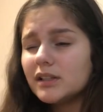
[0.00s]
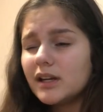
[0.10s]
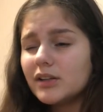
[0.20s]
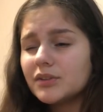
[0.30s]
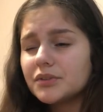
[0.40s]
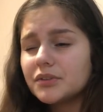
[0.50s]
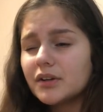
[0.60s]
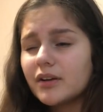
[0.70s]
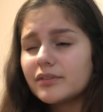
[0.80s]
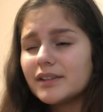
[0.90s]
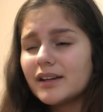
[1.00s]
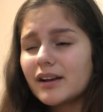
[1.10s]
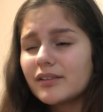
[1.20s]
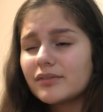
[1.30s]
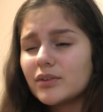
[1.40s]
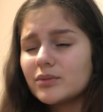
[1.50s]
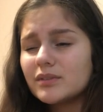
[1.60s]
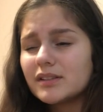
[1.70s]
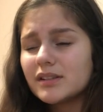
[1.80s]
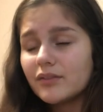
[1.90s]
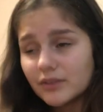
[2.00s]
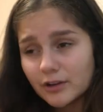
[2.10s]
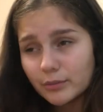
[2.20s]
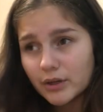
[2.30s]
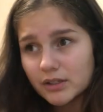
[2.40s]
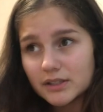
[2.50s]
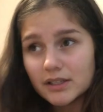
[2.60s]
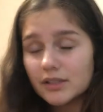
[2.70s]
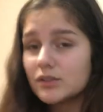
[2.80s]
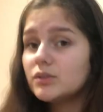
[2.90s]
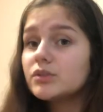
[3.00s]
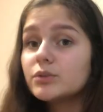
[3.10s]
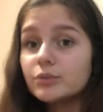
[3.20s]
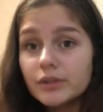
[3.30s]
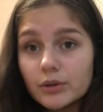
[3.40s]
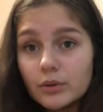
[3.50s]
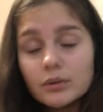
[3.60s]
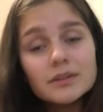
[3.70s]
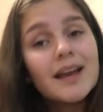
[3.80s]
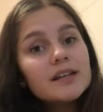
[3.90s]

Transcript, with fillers: I also took off the iPhone 7 unboxing because those are really old.